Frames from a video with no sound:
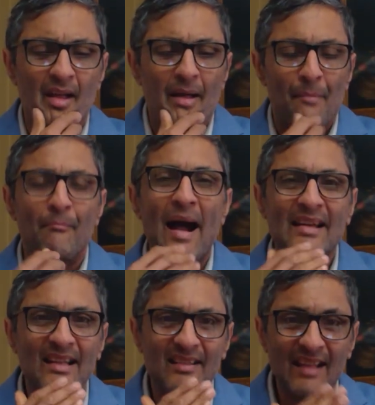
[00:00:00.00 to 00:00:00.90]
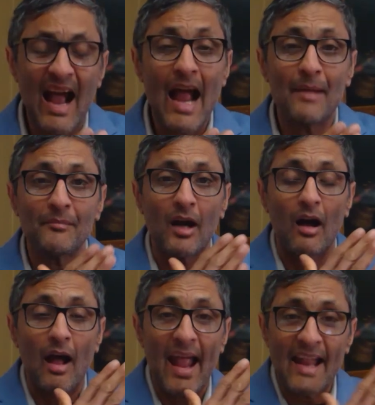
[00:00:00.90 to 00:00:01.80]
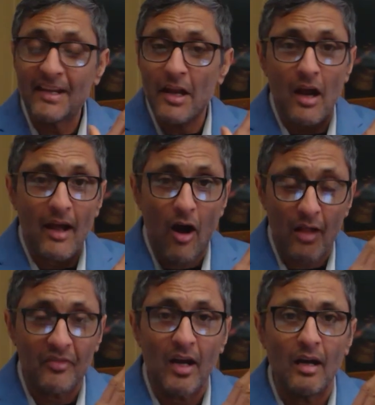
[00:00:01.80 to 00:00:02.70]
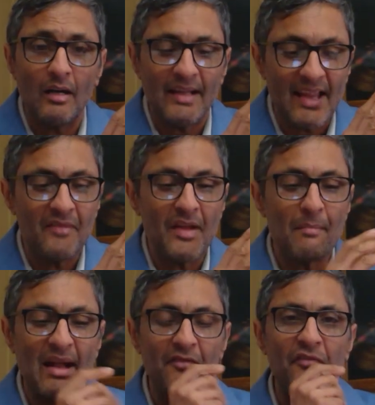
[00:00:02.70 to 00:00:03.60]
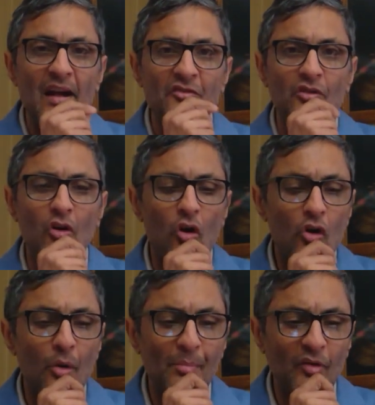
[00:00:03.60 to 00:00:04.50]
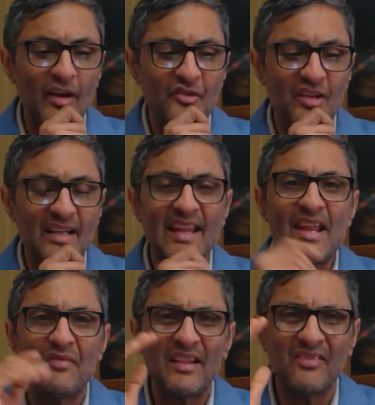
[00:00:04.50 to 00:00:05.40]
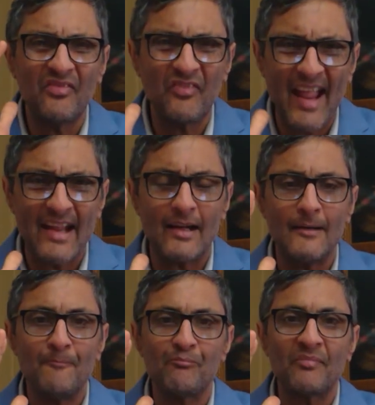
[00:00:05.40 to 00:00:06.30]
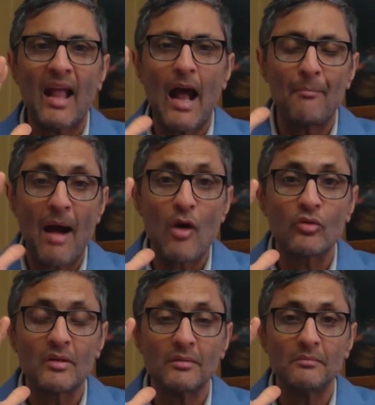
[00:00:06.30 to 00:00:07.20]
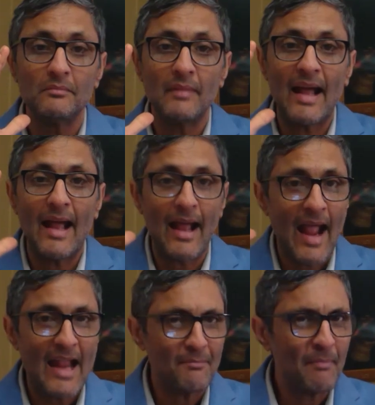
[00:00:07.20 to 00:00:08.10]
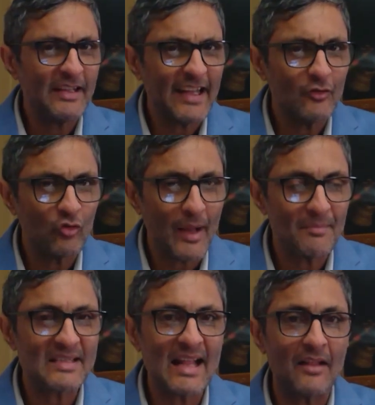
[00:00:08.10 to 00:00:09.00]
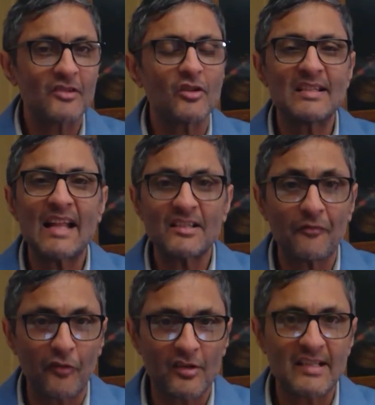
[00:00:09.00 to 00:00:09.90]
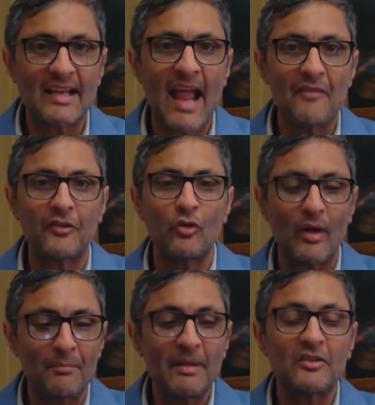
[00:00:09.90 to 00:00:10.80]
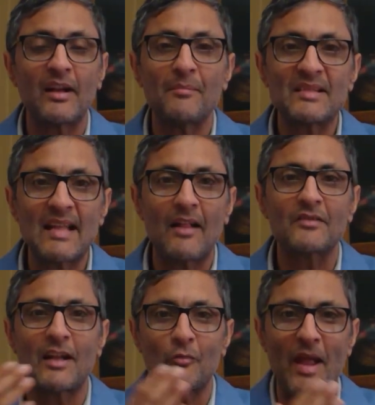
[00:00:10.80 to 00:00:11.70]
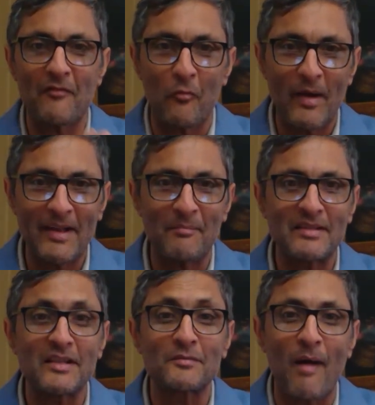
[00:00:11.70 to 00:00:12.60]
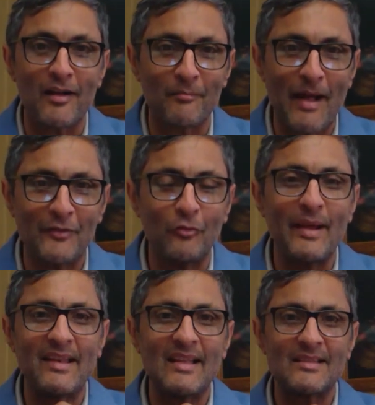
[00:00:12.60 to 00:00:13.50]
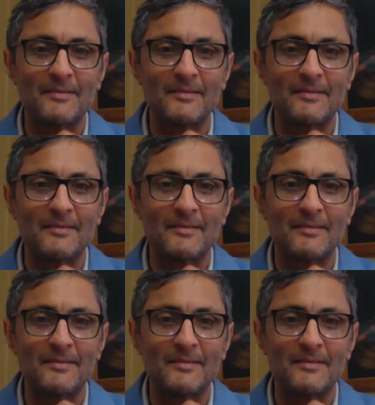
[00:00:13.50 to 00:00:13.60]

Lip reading: by the time that any other EV manufacturer or corporation even think about admitting to themselves, because that's the first thing they have to do, admit to themselves that we have a winning business model by doing this,